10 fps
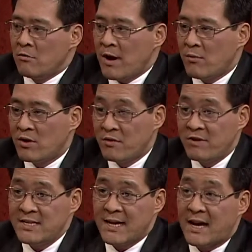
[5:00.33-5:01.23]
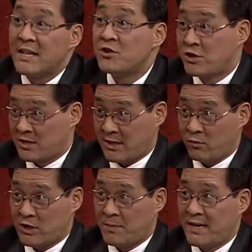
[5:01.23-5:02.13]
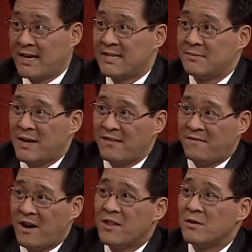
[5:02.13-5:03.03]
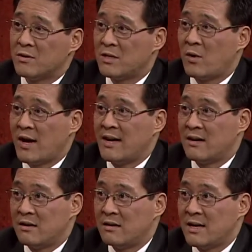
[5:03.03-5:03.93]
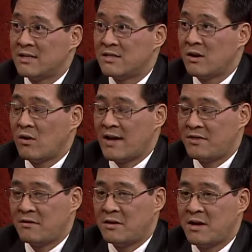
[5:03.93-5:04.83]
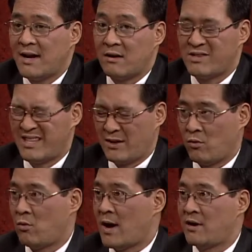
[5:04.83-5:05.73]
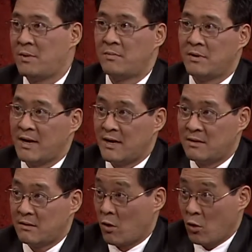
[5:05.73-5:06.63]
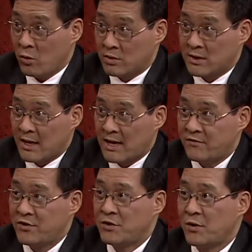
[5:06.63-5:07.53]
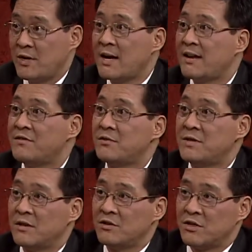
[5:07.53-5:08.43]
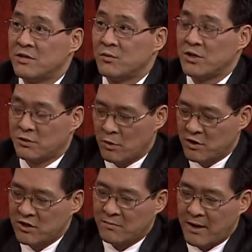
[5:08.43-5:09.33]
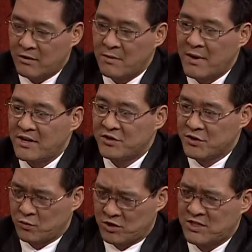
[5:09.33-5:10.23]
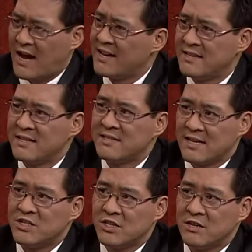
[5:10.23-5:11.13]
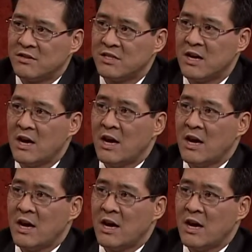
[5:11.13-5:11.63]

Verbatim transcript: Right. Well, the reason I got interested was because my father was quite ill. And so at 39, I was thinking, well, why do people get old? And if you do any kind of due diligence, which most of my early patients were scientists, engineers,